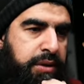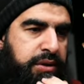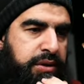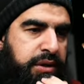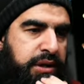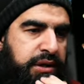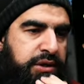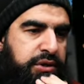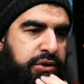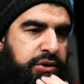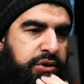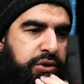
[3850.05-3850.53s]

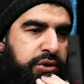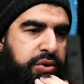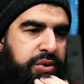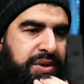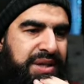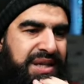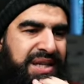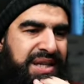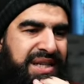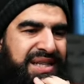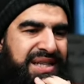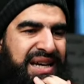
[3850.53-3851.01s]
So, do you
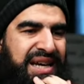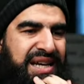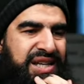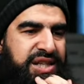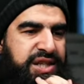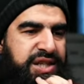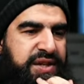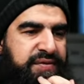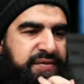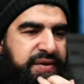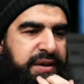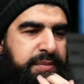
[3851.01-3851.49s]
eat
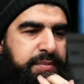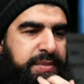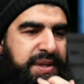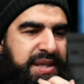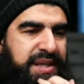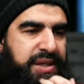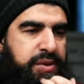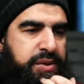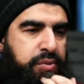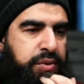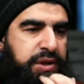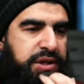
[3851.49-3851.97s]
HFA
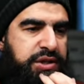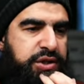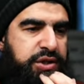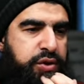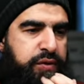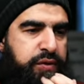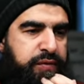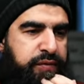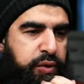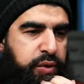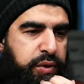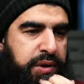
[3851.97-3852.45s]
meat? What is
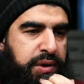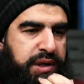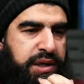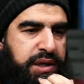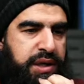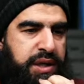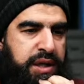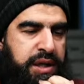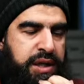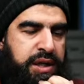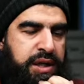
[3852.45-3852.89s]
your view on it?